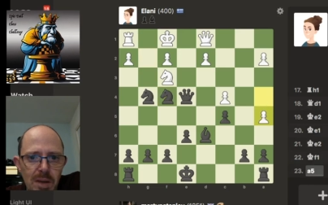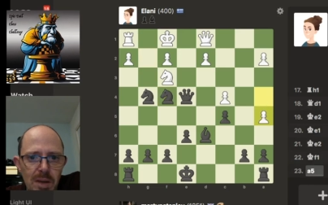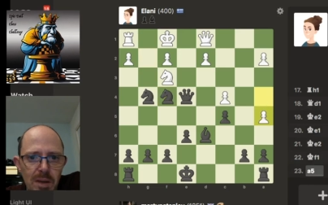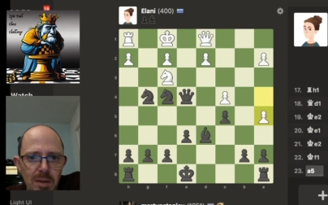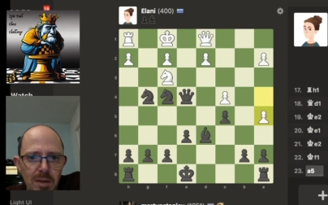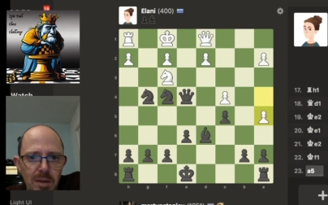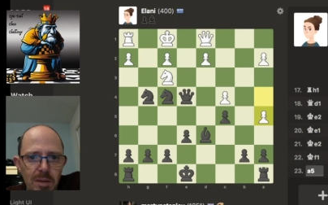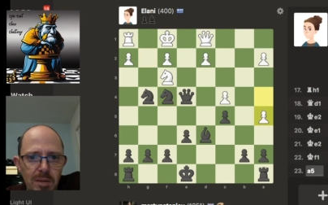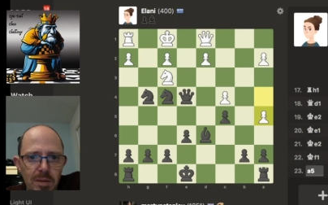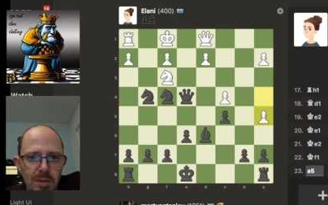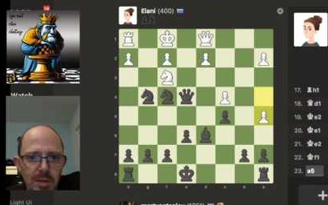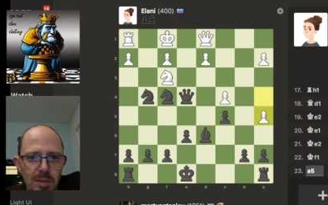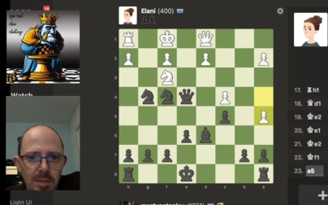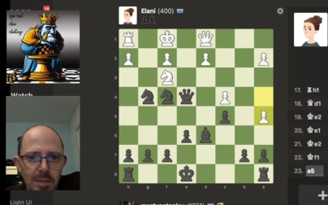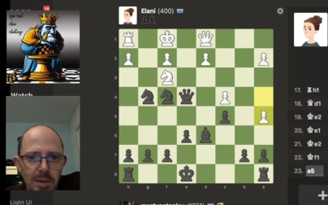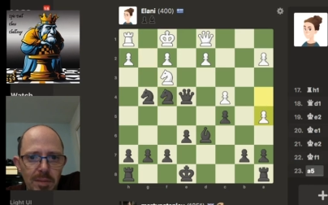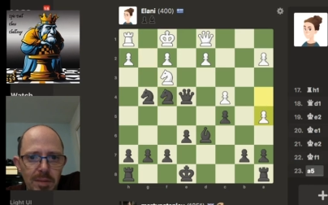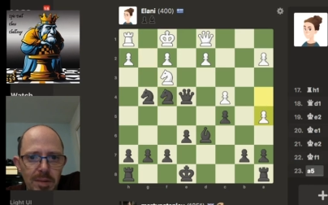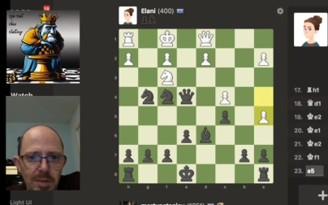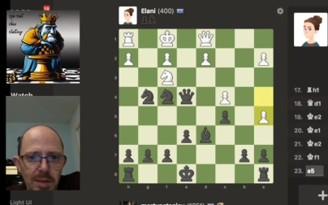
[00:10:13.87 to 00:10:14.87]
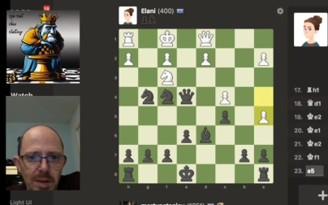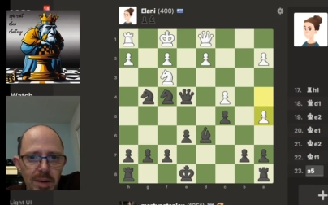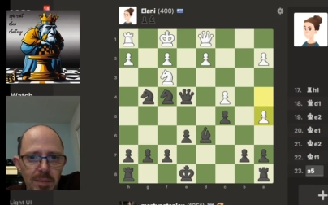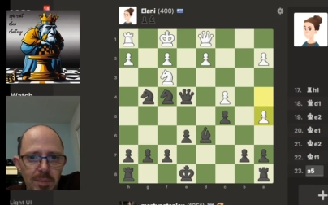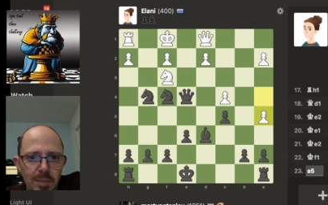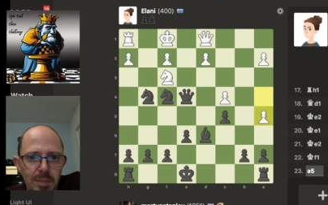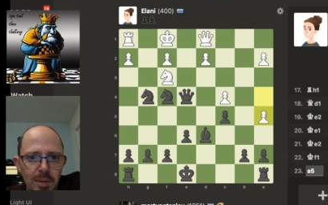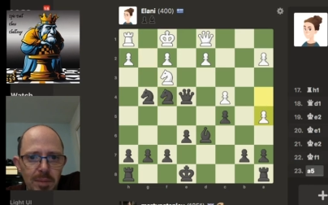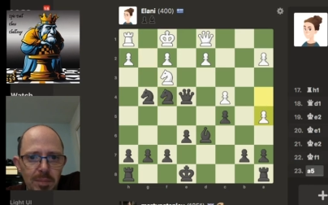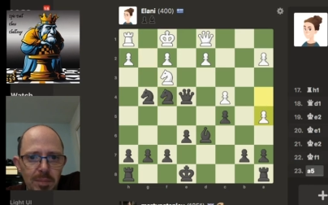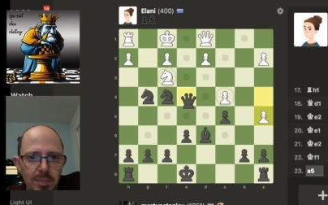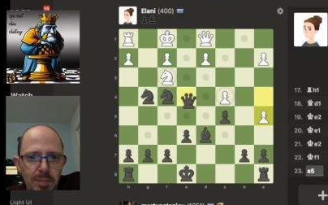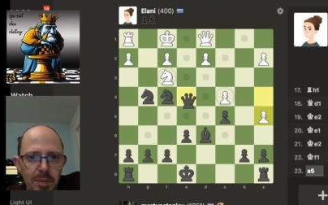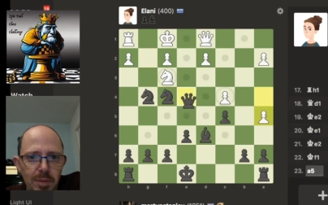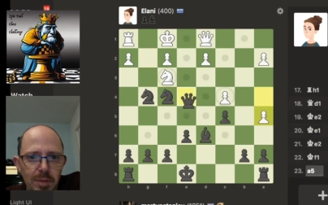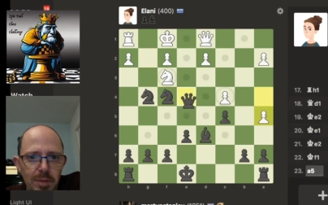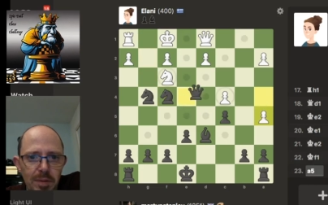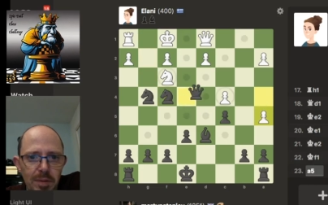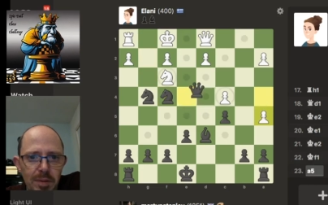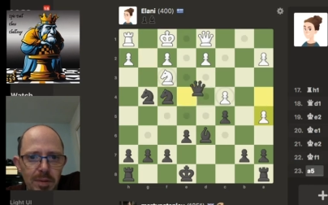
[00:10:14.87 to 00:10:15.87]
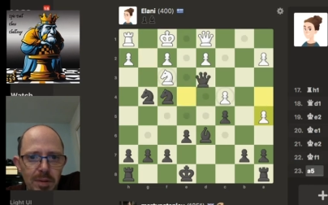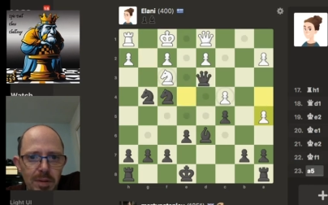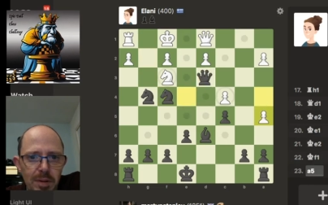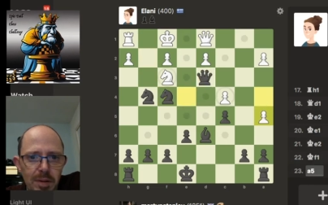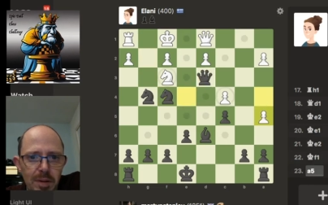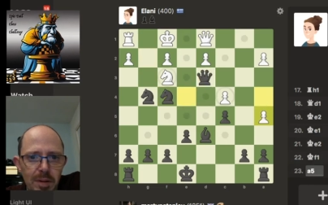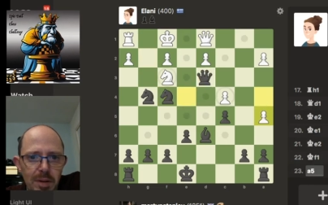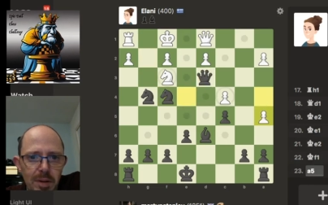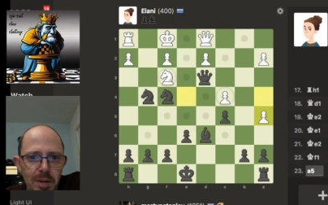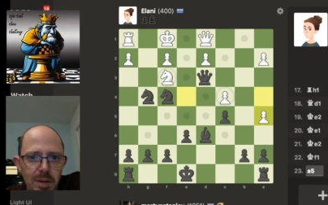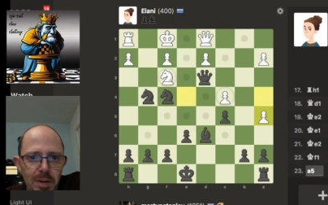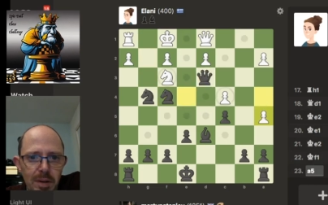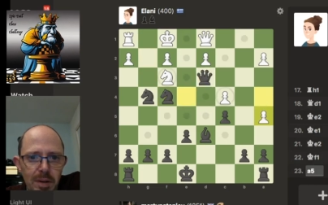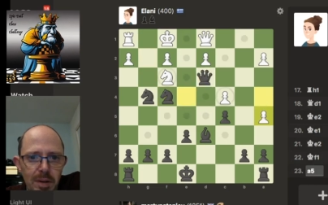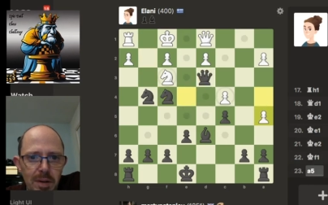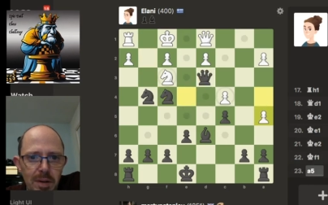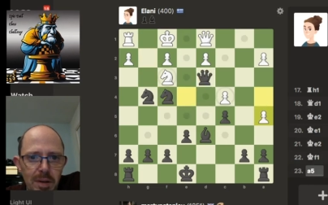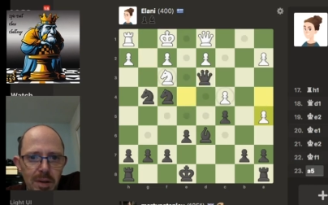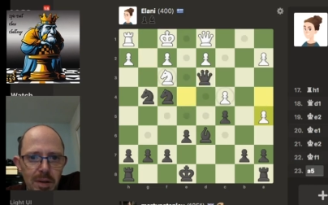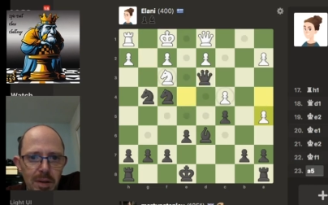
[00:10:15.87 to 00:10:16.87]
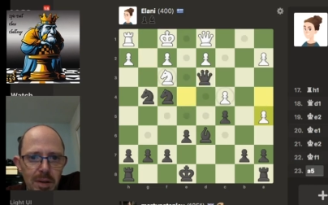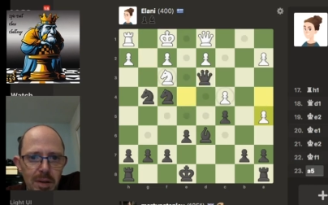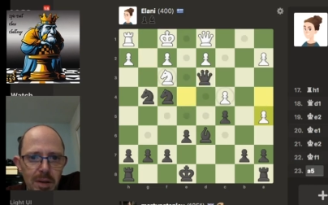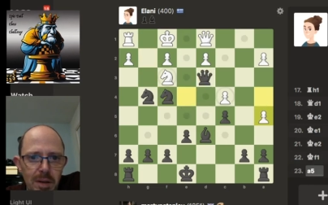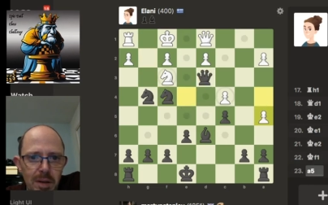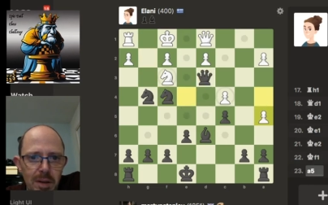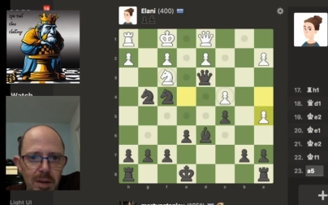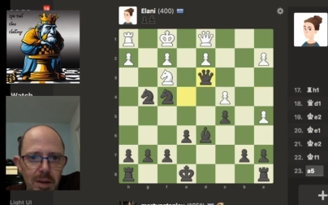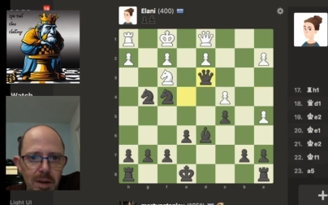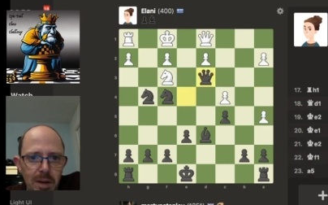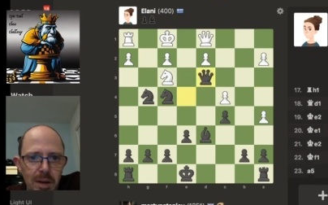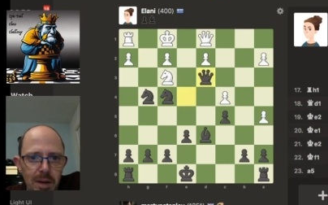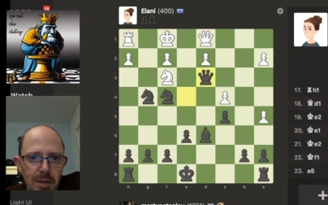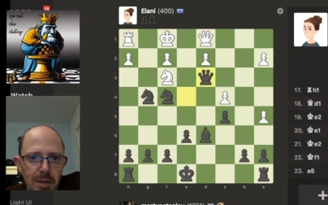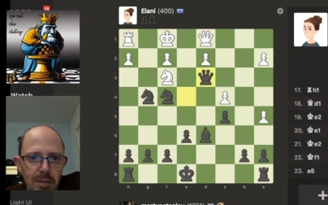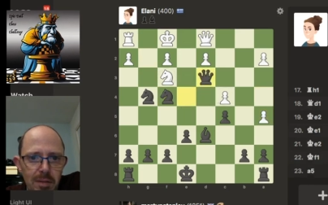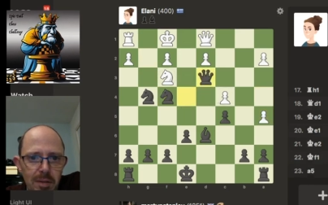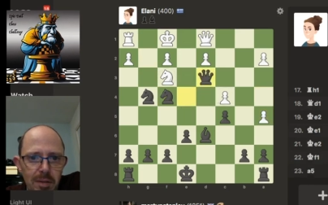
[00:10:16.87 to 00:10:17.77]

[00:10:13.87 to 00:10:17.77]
Losing a bit of a tempo, but now